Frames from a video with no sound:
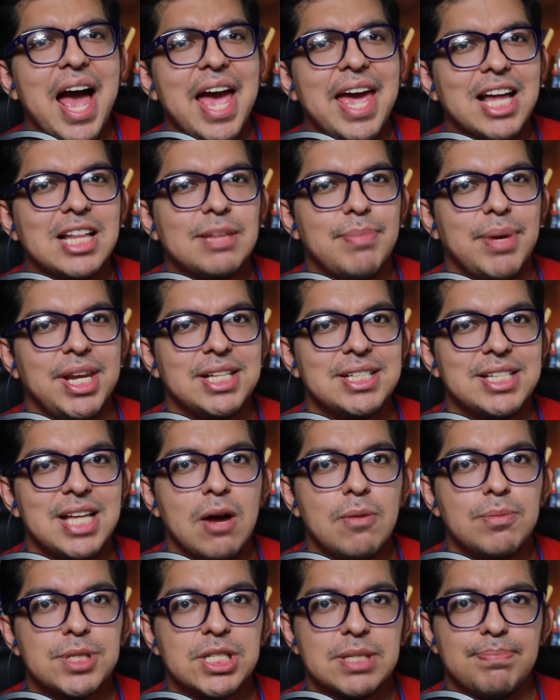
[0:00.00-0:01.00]
I had many
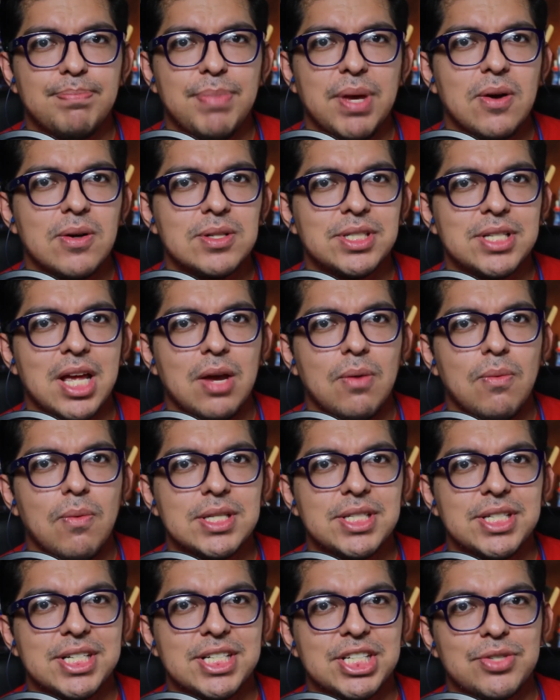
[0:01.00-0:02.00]
doubts, because I
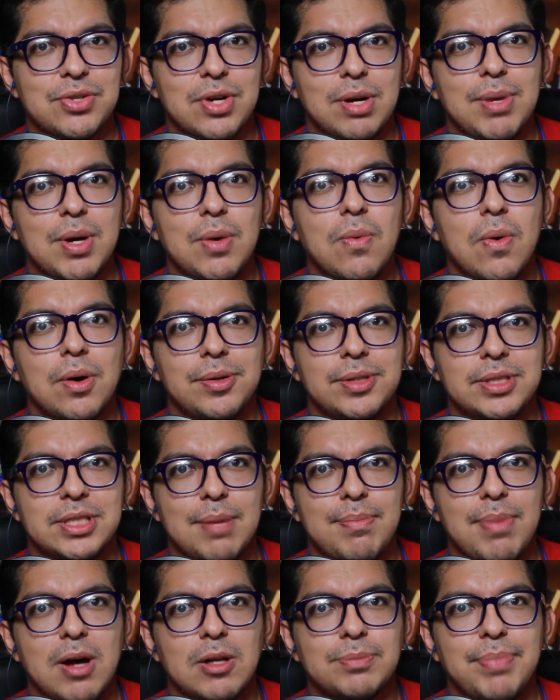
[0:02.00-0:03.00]
was extremely worried
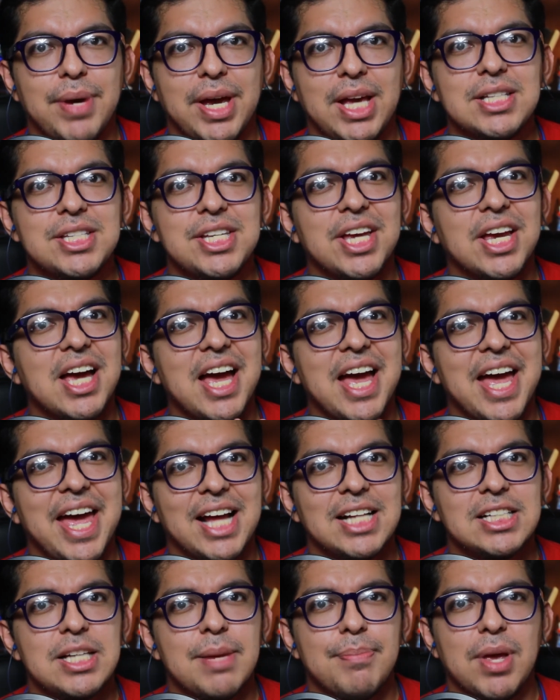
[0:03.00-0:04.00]
about painting a
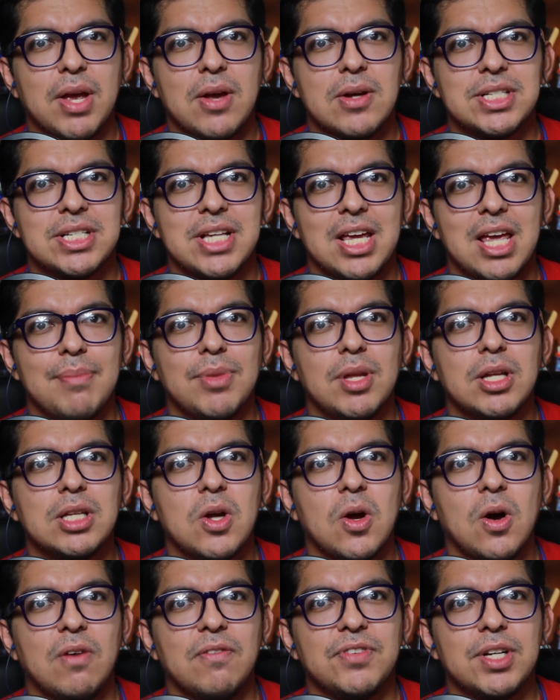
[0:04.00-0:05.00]
hand because I am not
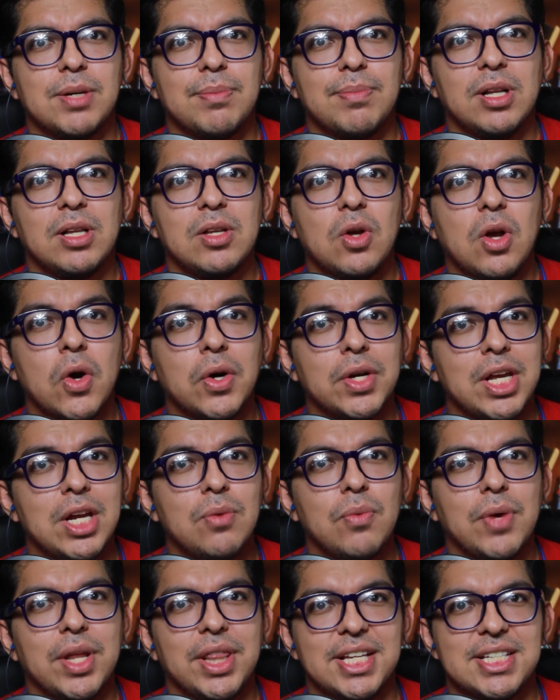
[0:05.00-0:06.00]
comfortable
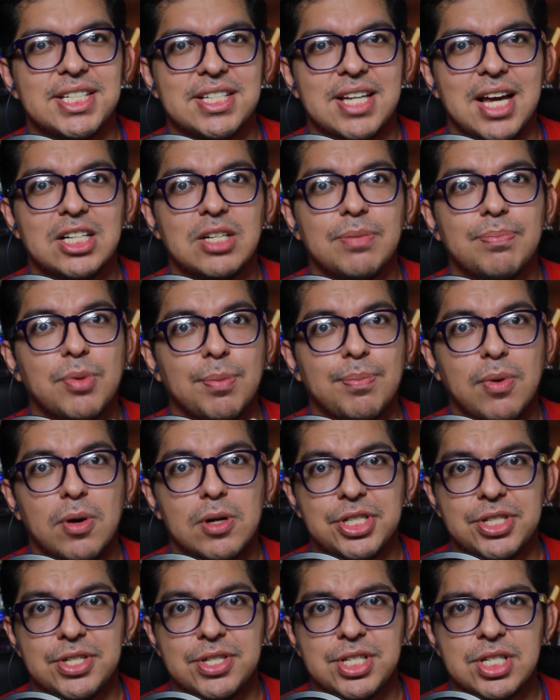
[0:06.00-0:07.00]
working with this kind of
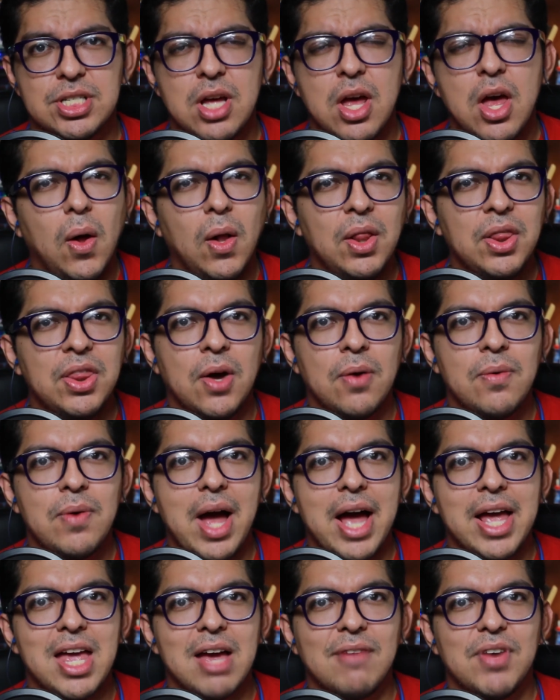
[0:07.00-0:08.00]
proportions, although
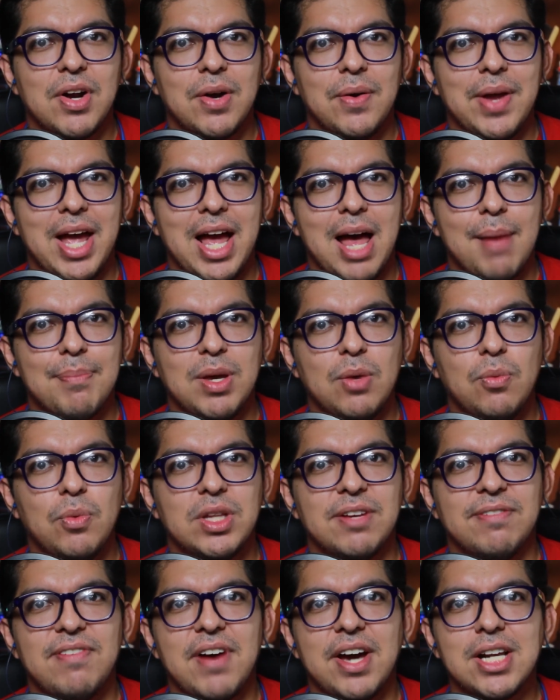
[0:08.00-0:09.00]
I am very happy
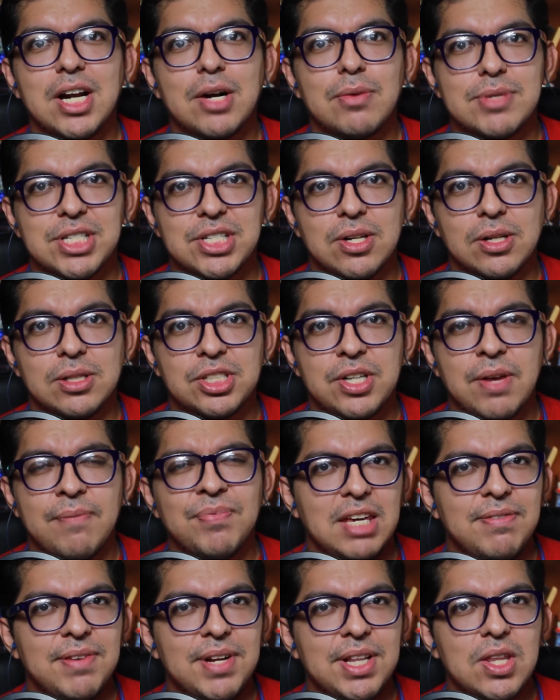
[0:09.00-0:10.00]
with the final result,
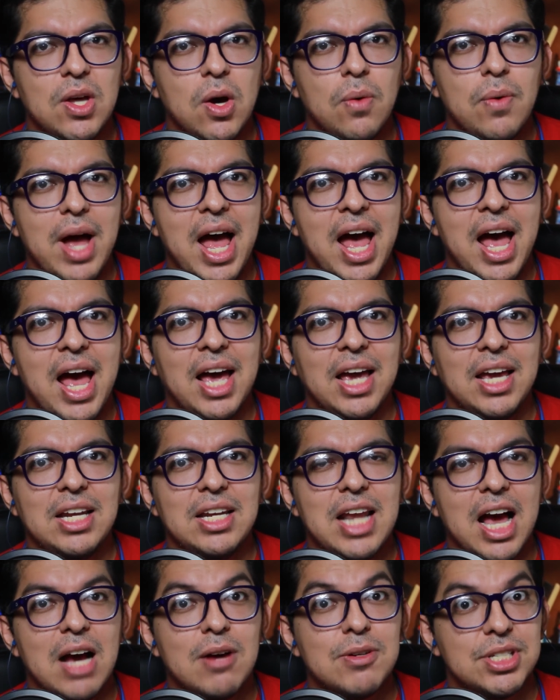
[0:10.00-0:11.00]
even though I
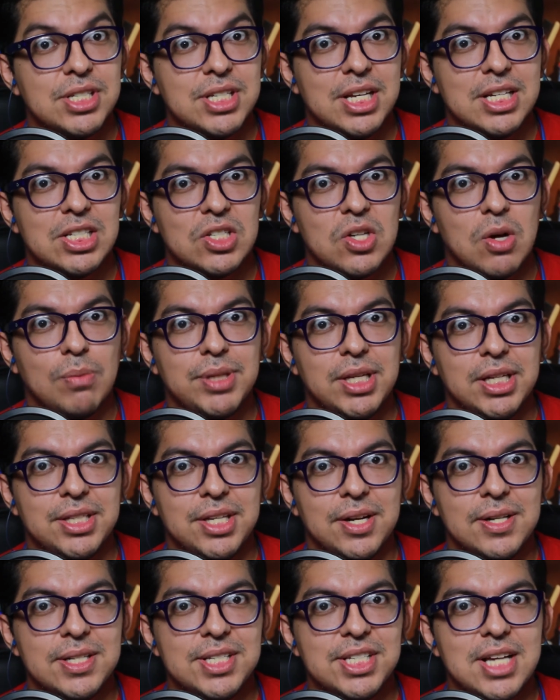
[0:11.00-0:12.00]
now see some
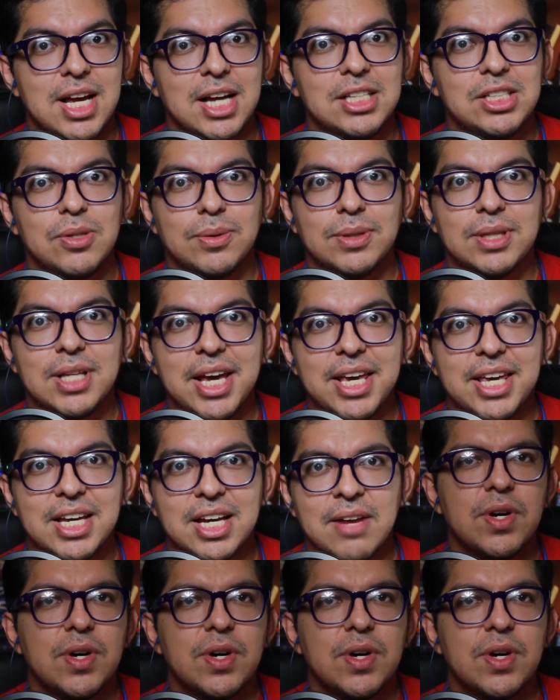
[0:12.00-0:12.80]
details I don't like.